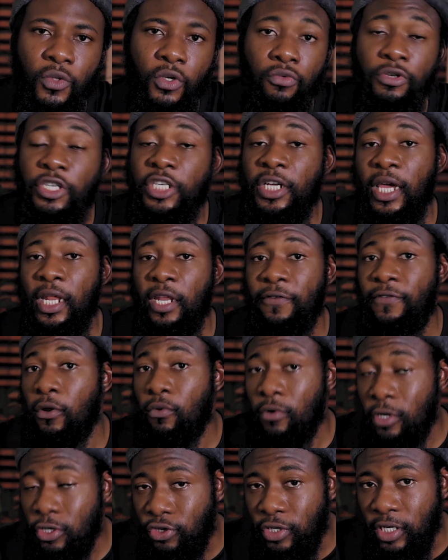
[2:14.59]
which again, if you're
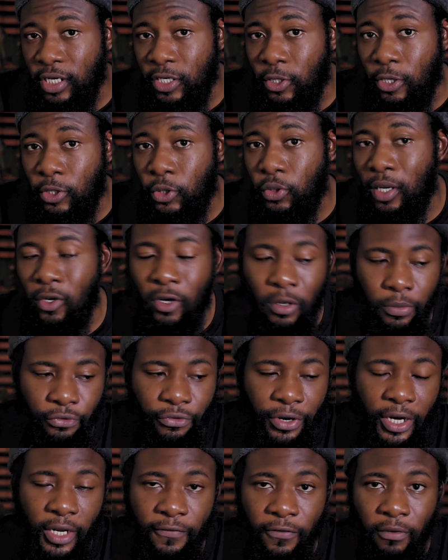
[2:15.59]
wondering, is also an
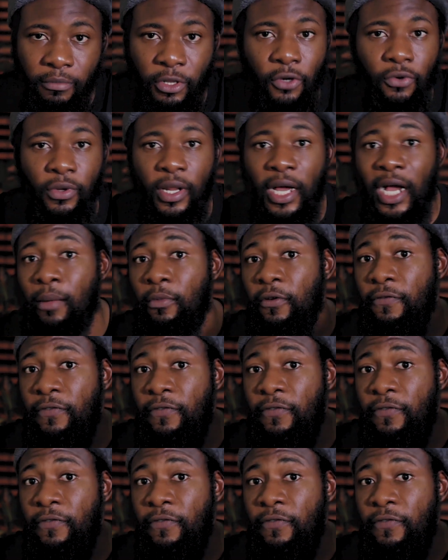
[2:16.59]
upgrade from the older Camon